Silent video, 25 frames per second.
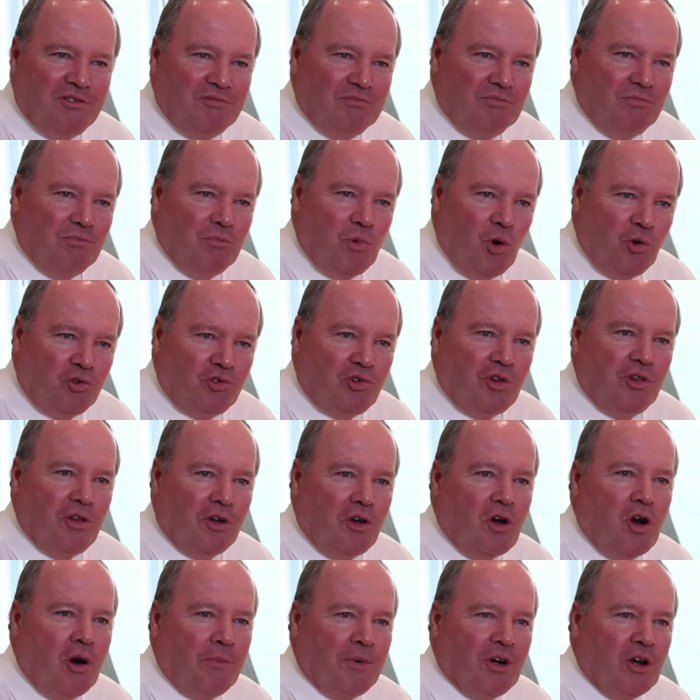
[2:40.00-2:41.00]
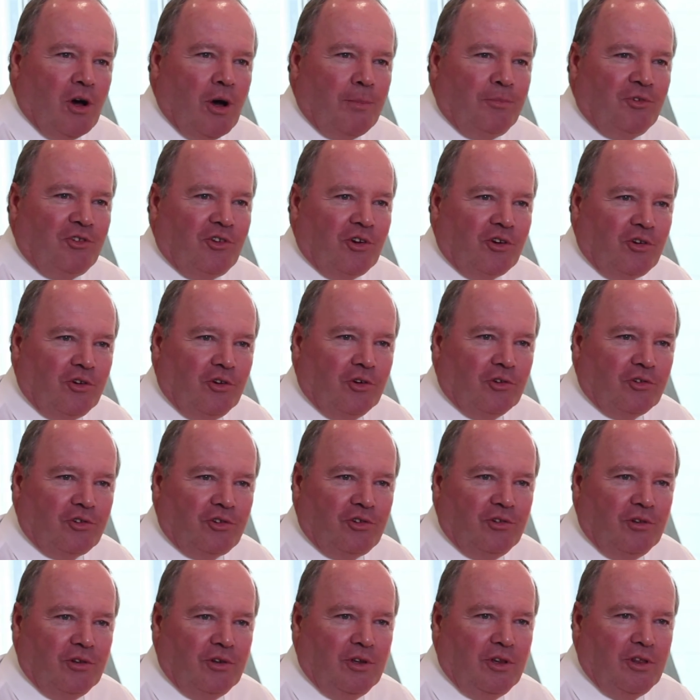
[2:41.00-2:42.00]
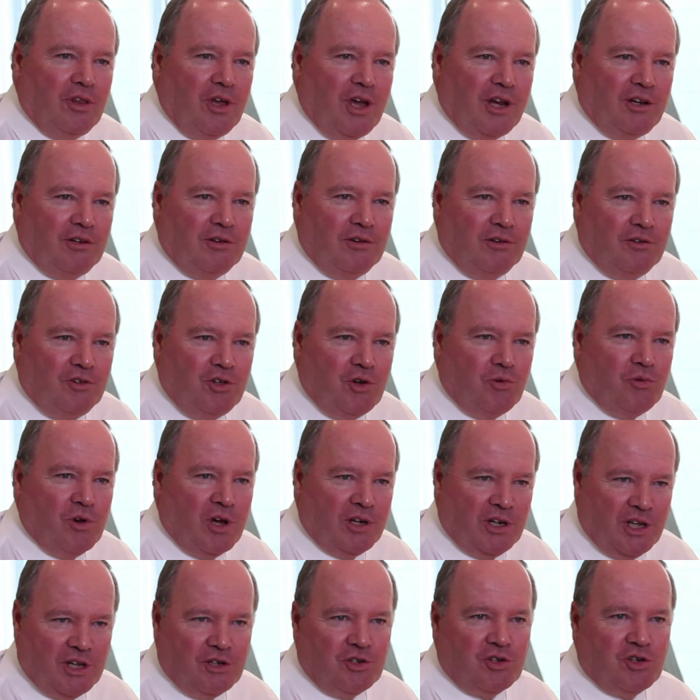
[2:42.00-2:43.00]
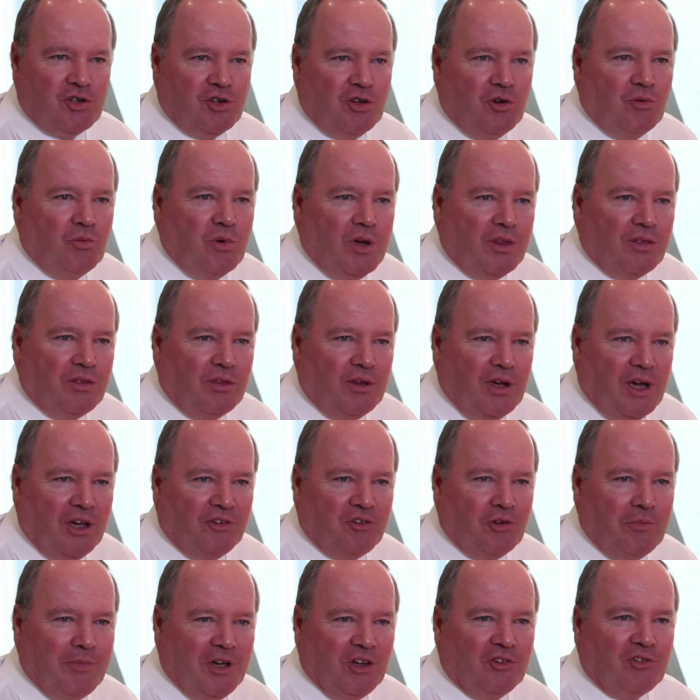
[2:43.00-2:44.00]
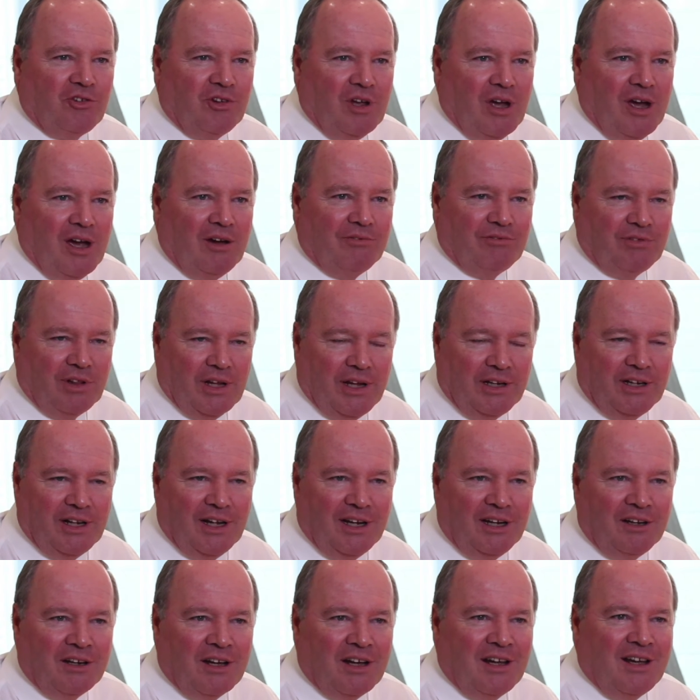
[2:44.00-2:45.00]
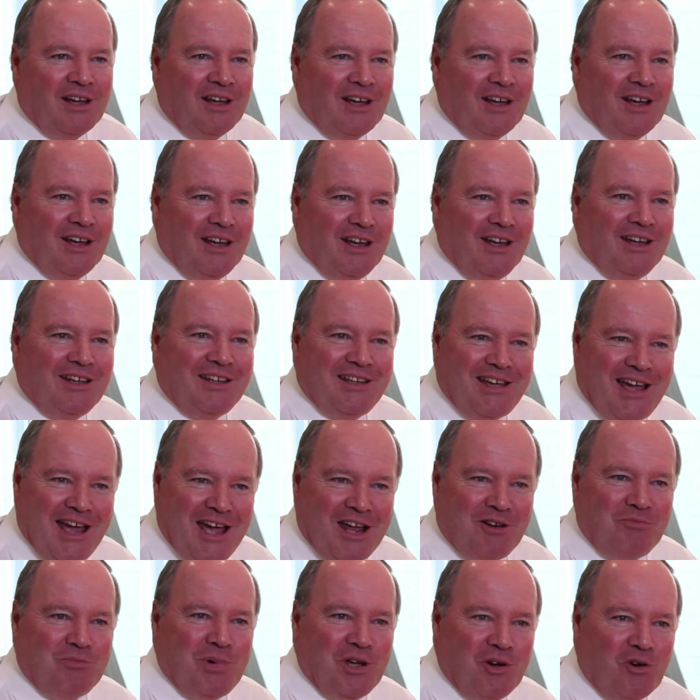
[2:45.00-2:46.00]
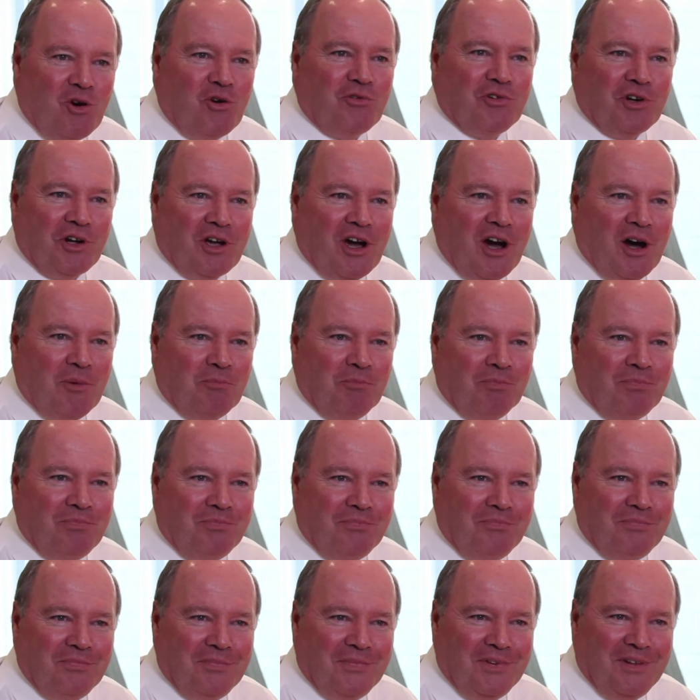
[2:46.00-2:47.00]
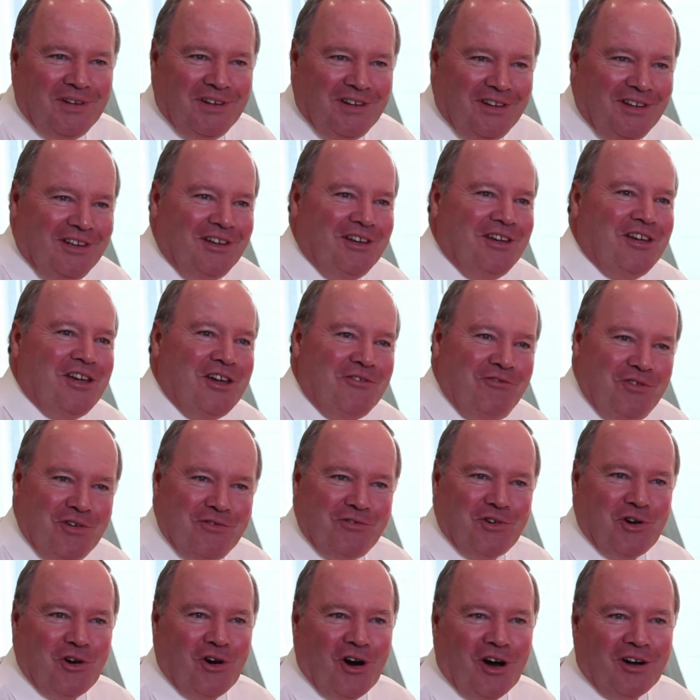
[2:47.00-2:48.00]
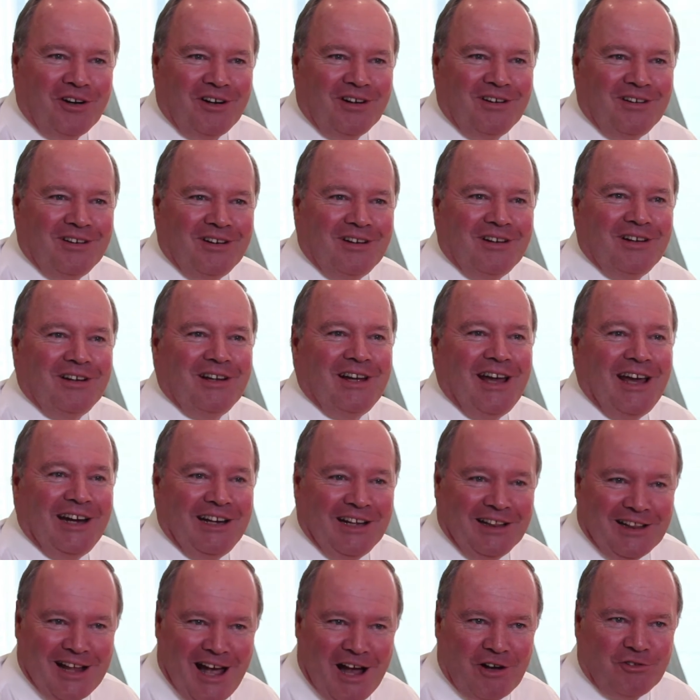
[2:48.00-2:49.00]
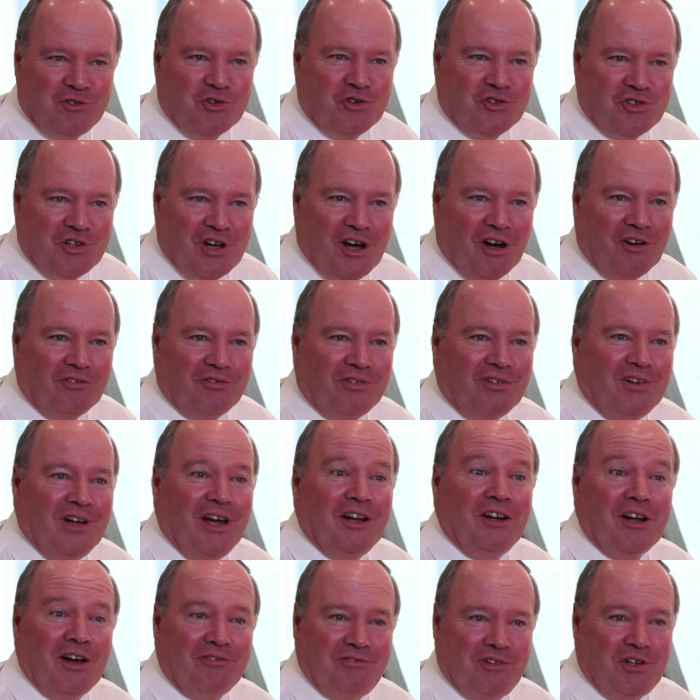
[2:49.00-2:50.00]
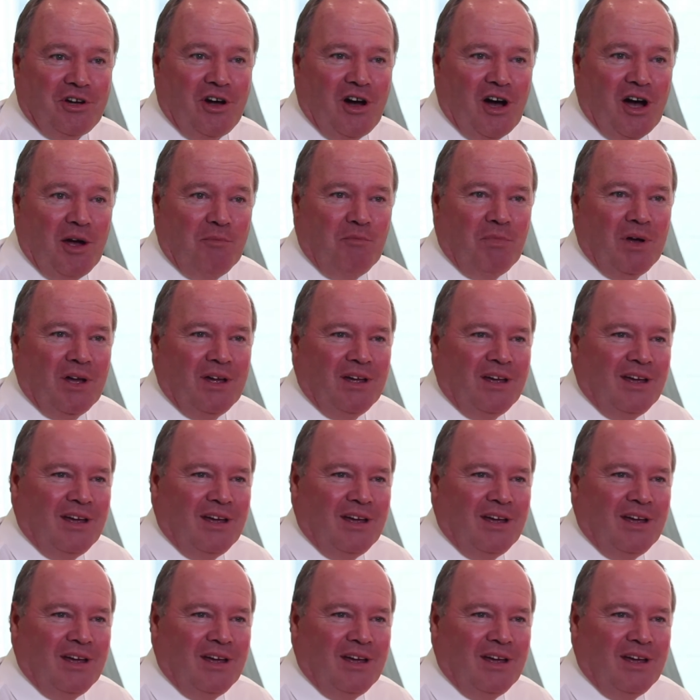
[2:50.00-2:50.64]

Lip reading: that most of the common obstacles that you run into with SMSF lending can be overcome if you've got and allowed yourself enough time.